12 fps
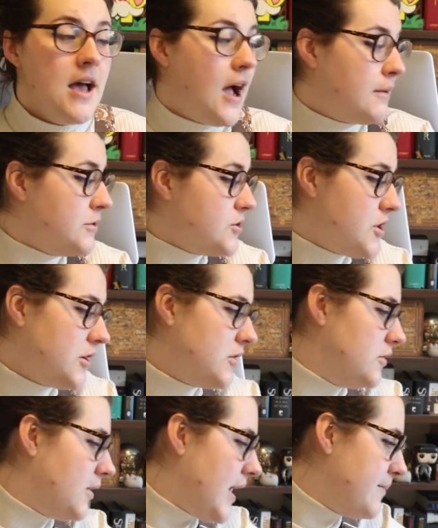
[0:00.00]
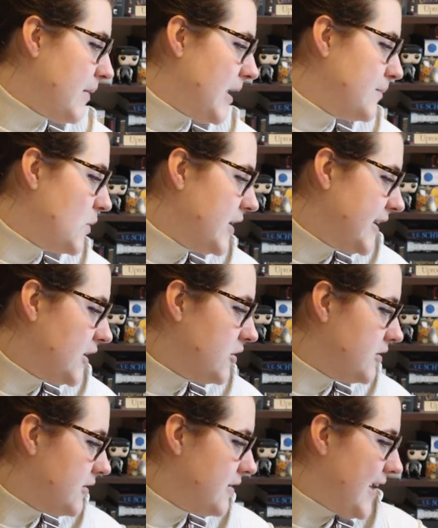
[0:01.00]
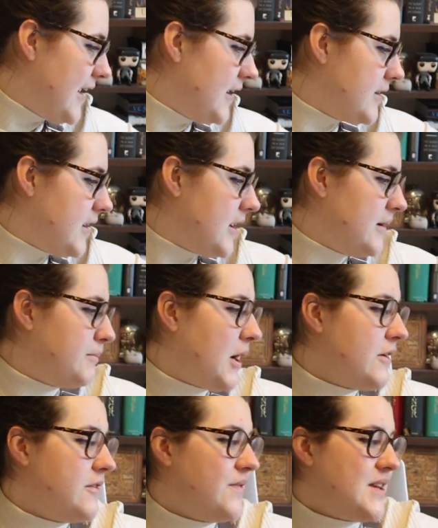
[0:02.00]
I will show you, I'm working on that pirate